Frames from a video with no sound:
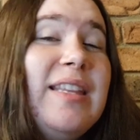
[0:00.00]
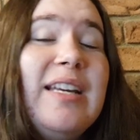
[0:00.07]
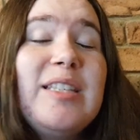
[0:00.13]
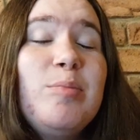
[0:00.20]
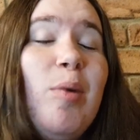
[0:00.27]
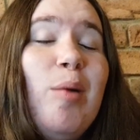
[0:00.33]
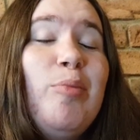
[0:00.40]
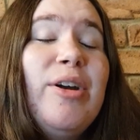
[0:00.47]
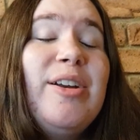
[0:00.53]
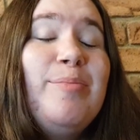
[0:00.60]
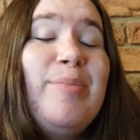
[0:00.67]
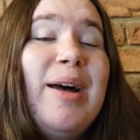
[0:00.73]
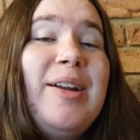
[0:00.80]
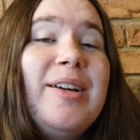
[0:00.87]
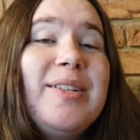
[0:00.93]
That's my bread and
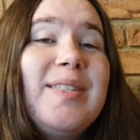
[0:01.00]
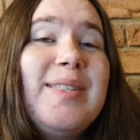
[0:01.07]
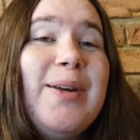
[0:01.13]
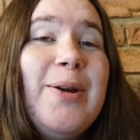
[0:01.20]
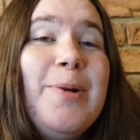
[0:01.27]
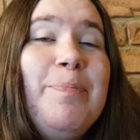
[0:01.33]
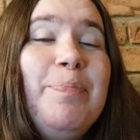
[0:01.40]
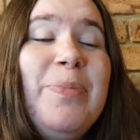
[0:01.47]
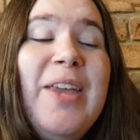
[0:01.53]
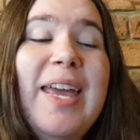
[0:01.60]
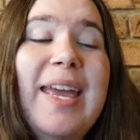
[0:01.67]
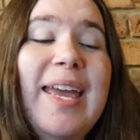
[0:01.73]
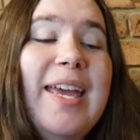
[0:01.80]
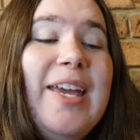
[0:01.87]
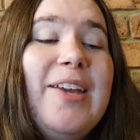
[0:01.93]
butter. So
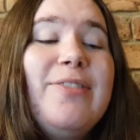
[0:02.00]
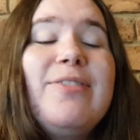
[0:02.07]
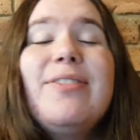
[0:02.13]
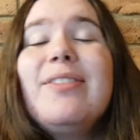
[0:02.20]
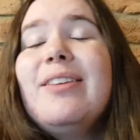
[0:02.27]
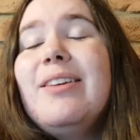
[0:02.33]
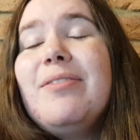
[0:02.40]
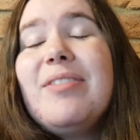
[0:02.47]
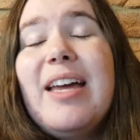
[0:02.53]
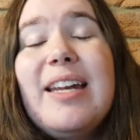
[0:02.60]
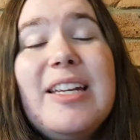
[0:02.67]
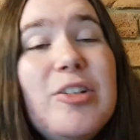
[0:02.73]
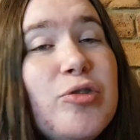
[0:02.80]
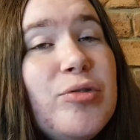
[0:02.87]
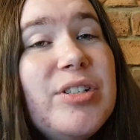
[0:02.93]
if
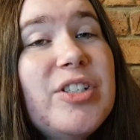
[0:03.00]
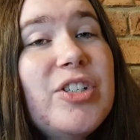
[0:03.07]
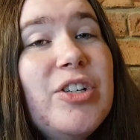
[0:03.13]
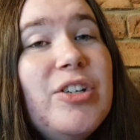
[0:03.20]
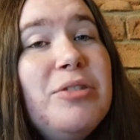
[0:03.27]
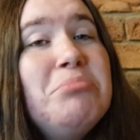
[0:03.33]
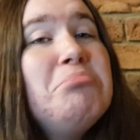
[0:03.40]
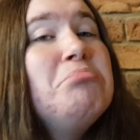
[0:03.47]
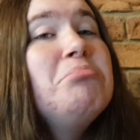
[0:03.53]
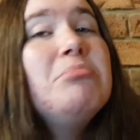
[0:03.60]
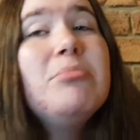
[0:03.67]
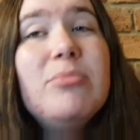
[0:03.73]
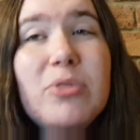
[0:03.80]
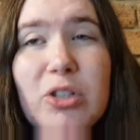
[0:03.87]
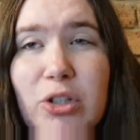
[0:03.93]
that interests you,
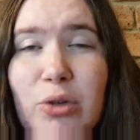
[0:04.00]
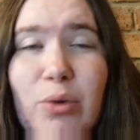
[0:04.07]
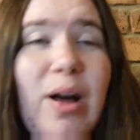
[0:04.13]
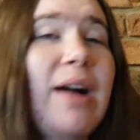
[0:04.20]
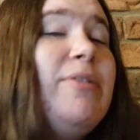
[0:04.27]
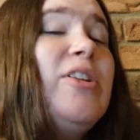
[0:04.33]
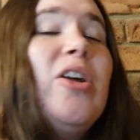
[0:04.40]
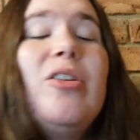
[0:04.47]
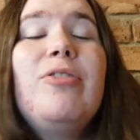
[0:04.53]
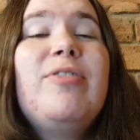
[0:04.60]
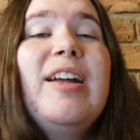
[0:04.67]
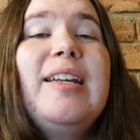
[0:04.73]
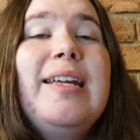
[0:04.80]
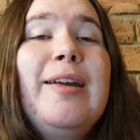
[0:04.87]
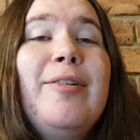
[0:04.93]
you'll have a lot of
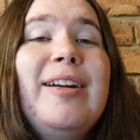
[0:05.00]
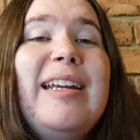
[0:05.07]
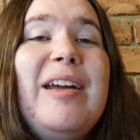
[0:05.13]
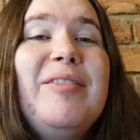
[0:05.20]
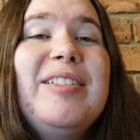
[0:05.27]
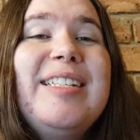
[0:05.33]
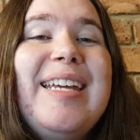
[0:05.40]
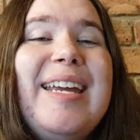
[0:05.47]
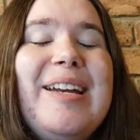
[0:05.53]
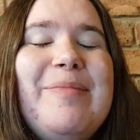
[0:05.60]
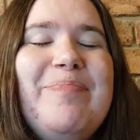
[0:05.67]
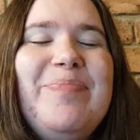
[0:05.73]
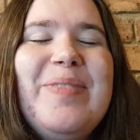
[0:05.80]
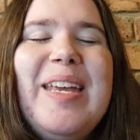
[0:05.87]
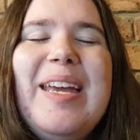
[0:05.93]
fun here, I guarantee it.
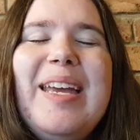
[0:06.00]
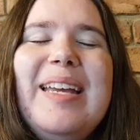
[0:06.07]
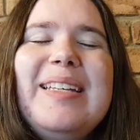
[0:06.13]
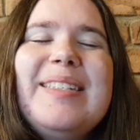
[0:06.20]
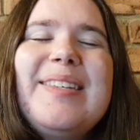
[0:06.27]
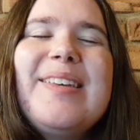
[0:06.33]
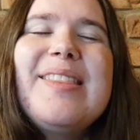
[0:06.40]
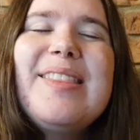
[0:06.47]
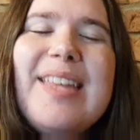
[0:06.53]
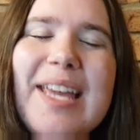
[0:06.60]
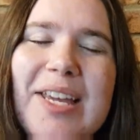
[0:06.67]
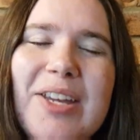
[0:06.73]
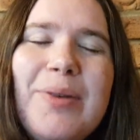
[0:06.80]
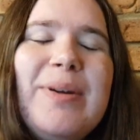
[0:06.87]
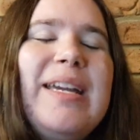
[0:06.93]
So
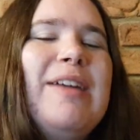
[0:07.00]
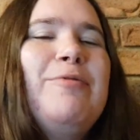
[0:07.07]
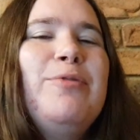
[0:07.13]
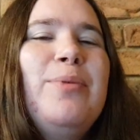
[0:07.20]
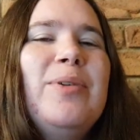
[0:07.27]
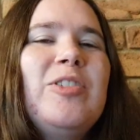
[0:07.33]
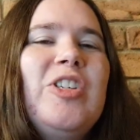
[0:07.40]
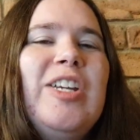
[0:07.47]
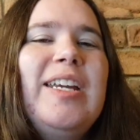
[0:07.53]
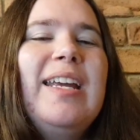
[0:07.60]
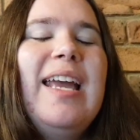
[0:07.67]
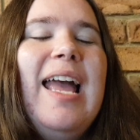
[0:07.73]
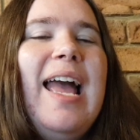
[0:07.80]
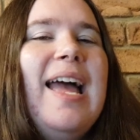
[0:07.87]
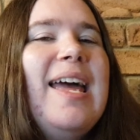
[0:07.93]
thank you again for
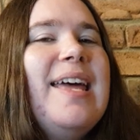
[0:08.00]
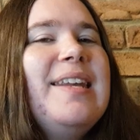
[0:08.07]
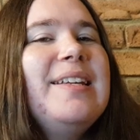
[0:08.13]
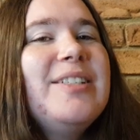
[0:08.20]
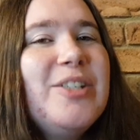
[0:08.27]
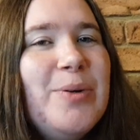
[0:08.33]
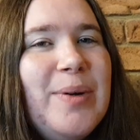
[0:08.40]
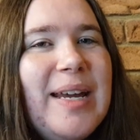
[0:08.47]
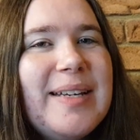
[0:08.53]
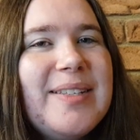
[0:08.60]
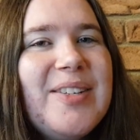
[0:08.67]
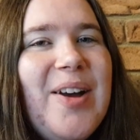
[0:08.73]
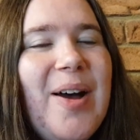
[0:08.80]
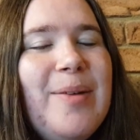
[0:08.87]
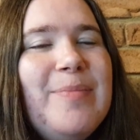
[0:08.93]
watching, and until next
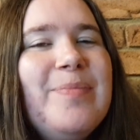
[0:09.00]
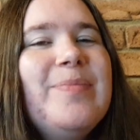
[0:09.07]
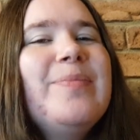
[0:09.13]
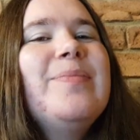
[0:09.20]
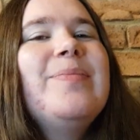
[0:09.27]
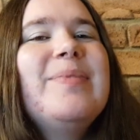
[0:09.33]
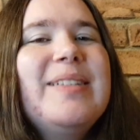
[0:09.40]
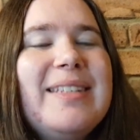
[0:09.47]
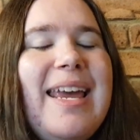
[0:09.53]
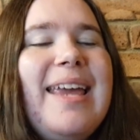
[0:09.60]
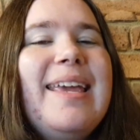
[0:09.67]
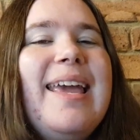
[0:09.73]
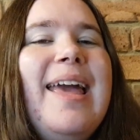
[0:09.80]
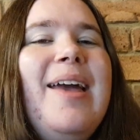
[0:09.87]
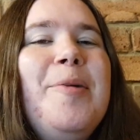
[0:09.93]
time,
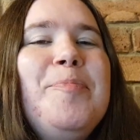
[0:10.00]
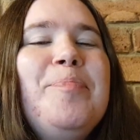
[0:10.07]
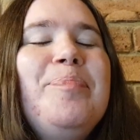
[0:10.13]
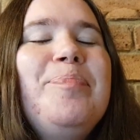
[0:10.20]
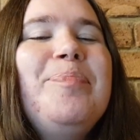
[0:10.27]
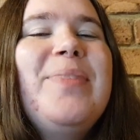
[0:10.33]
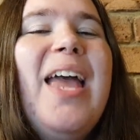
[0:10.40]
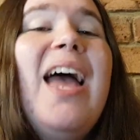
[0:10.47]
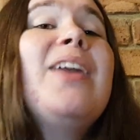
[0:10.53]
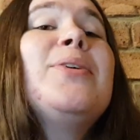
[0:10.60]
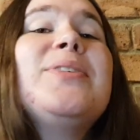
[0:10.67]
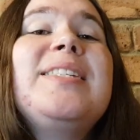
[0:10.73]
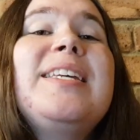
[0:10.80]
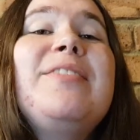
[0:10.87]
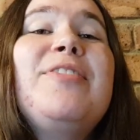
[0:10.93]
take care, and I'll
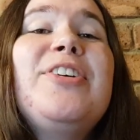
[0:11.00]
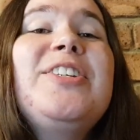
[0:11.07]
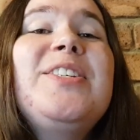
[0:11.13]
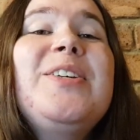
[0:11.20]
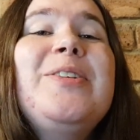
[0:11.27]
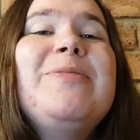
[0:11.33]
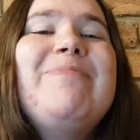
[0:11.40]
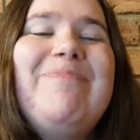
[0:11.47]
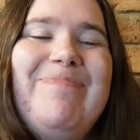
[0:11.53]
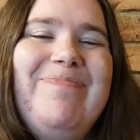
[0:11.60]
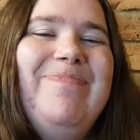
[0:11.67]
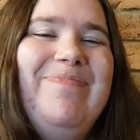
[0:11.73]
see you very soon.